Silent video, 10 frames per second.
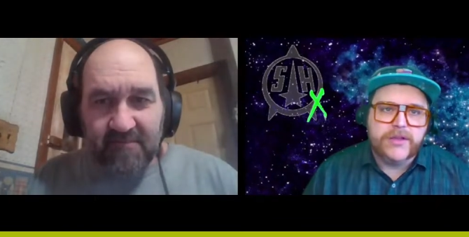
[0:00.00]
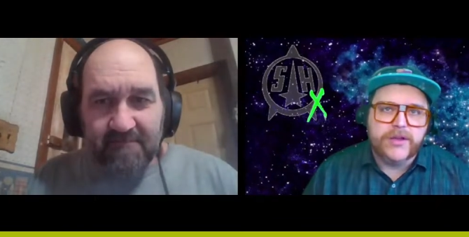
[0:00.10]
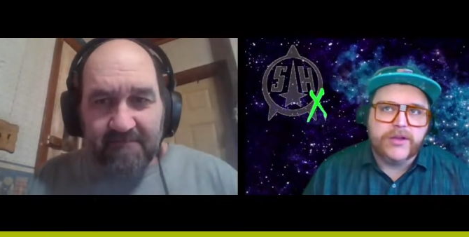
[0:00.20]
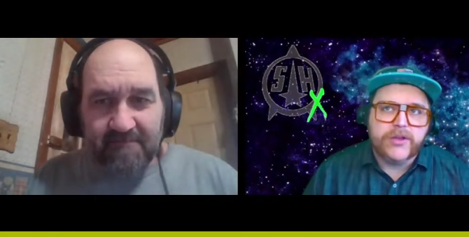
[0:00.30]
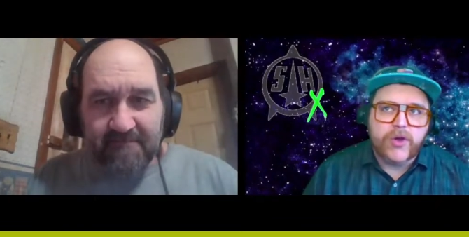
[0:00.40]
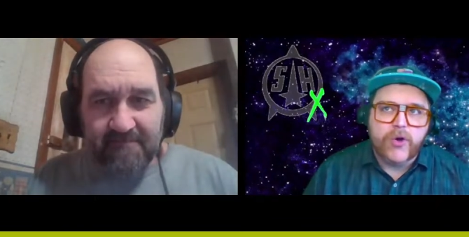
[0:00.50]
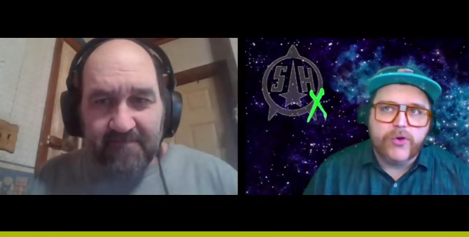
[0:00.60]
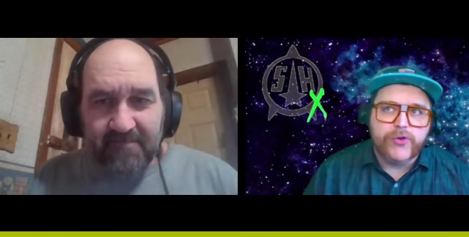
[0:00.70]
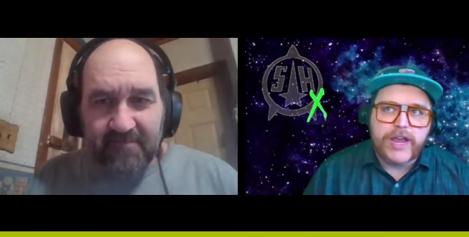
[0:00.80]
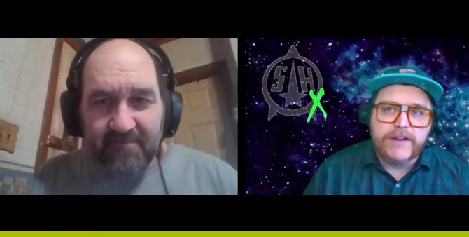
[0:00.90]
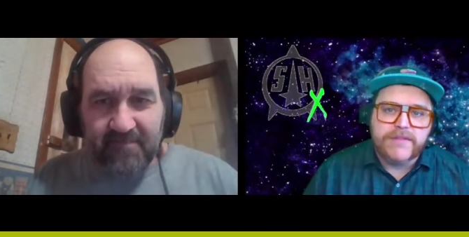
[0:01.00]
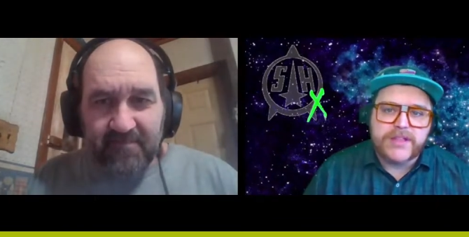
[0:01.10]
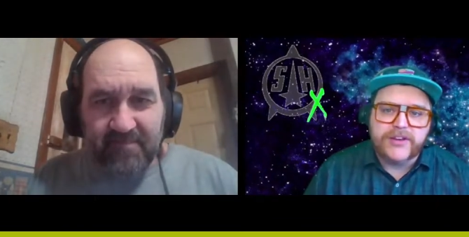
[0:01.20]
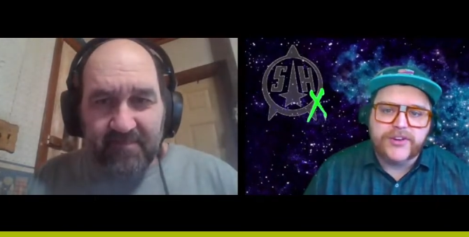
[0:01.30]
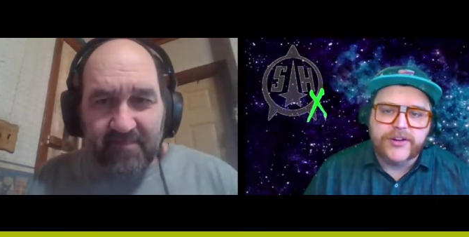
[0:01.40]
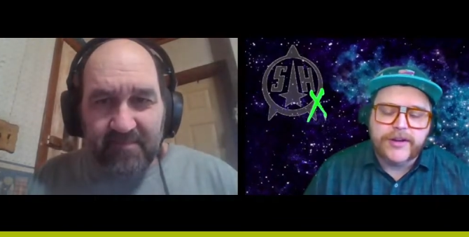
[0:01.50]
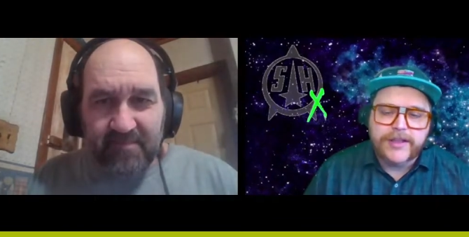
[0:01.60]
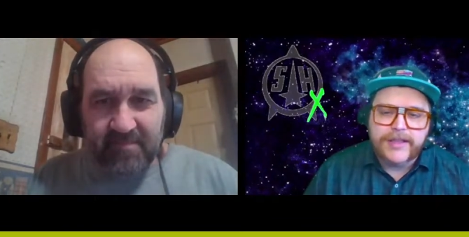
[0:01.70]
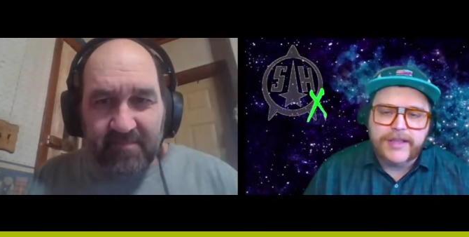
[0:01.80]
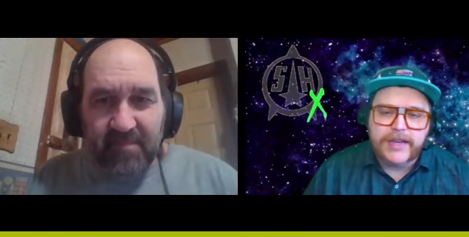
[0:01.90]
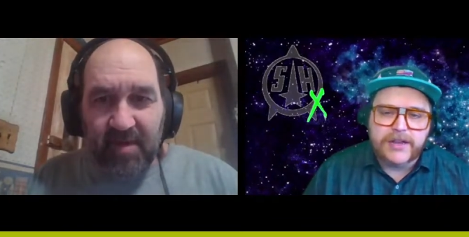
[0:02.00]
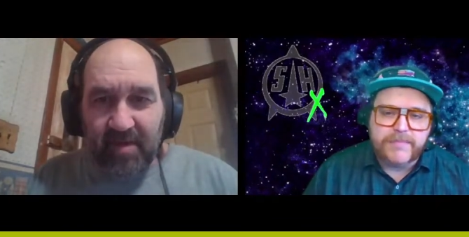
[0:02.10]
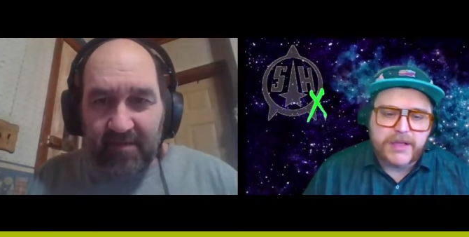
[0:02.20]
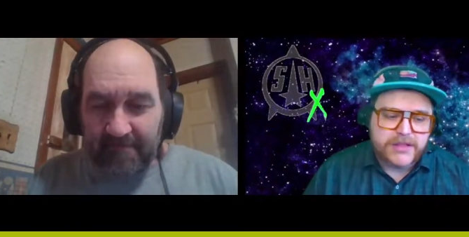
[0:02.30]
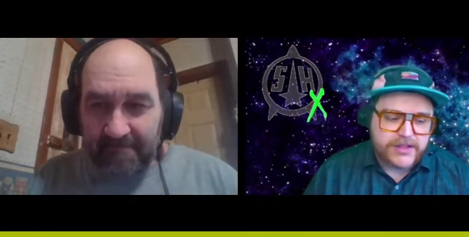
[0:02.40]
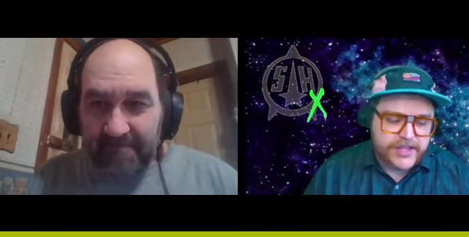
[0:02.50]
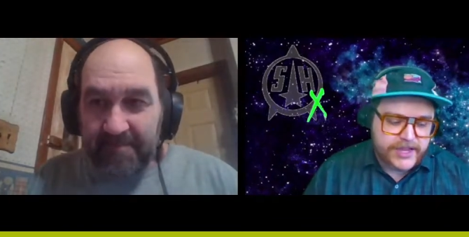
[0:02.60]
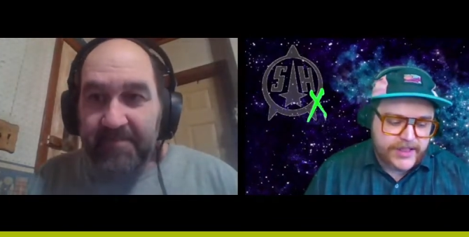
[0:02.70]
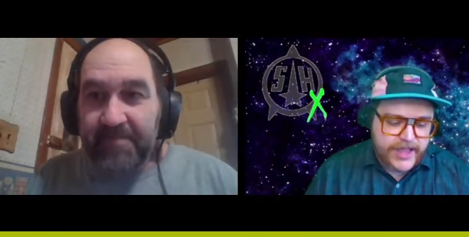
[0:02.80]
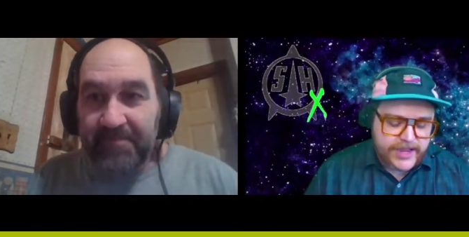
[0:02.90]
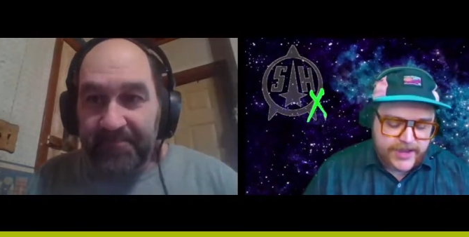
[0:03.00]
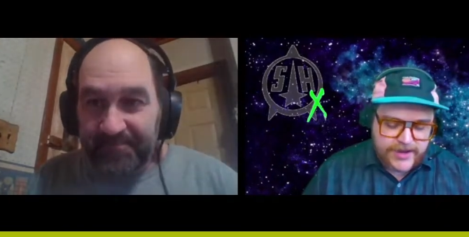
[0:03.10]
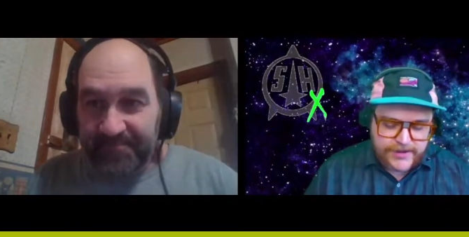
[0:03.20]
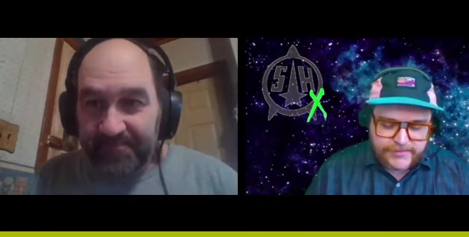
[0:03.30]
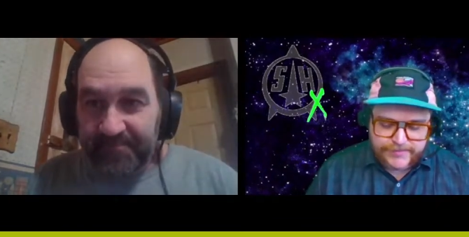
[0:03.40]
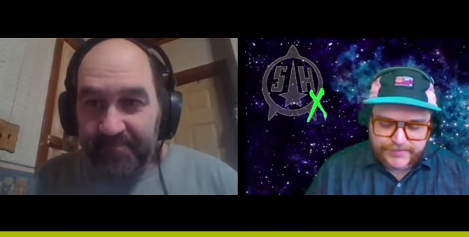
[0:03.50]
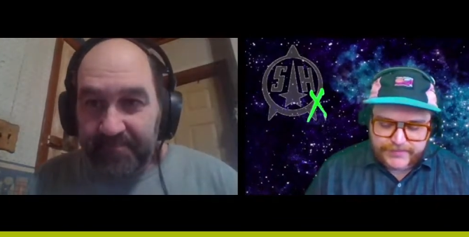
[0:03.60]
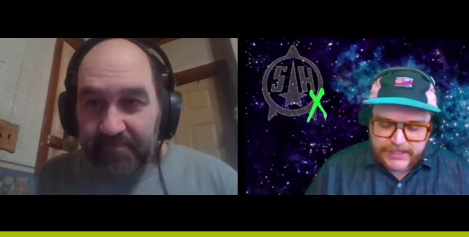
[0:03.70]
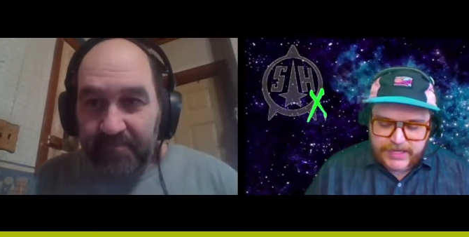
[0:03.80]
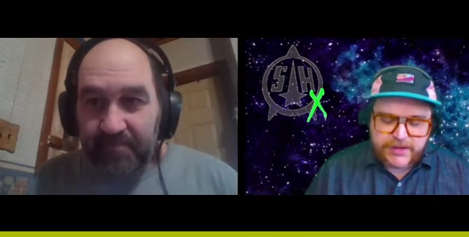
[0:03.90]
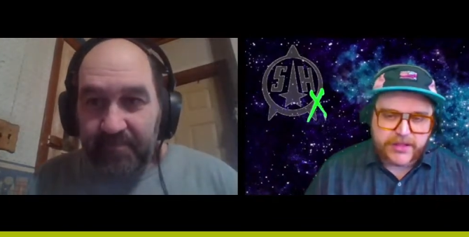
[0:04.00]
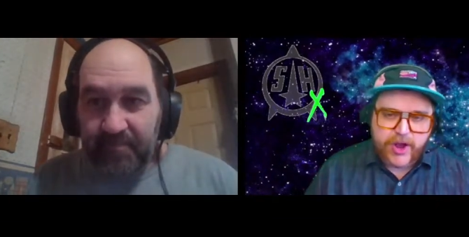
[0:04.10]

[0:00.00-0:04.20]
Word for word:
Speaker 1: the Co-Creative Center. It's basically like um, it's a